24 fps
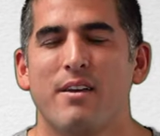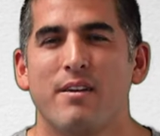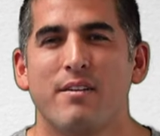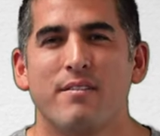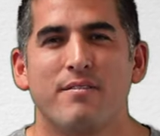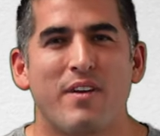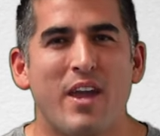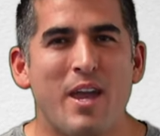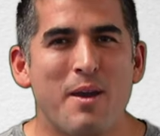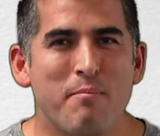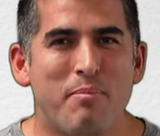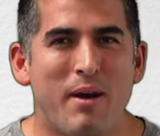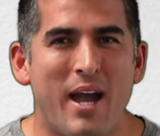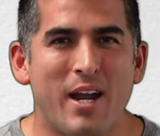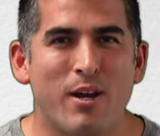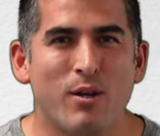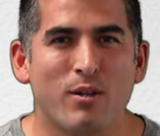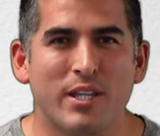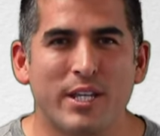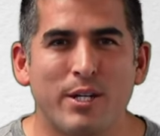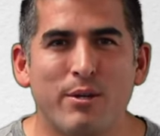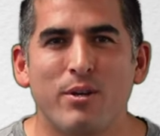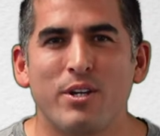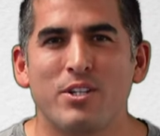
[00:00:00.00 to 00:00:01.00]
Vampire
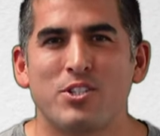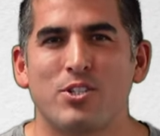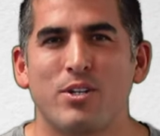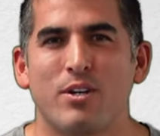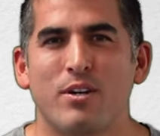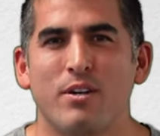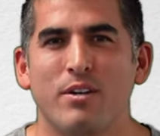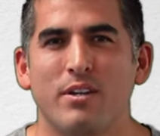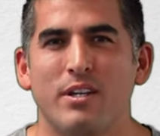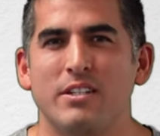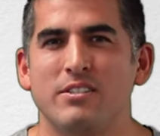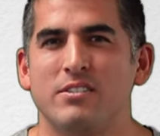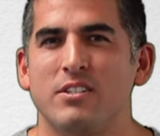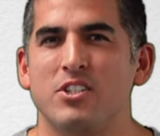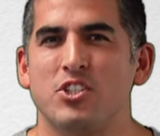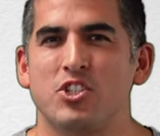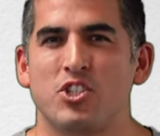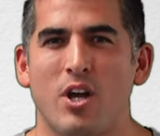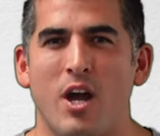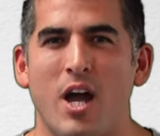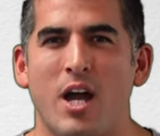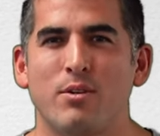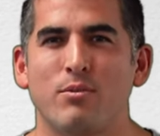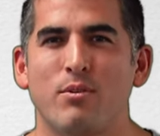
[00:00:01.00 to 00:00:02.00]
literature is a
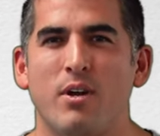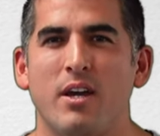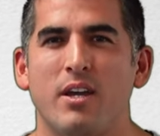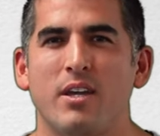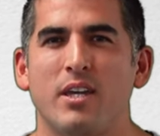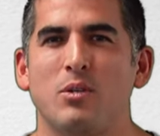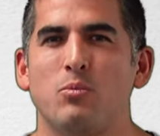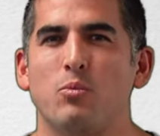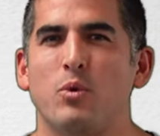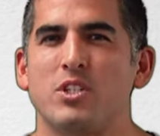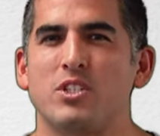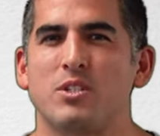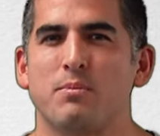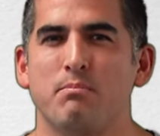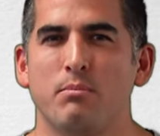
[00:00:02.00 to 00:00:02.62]
genre in which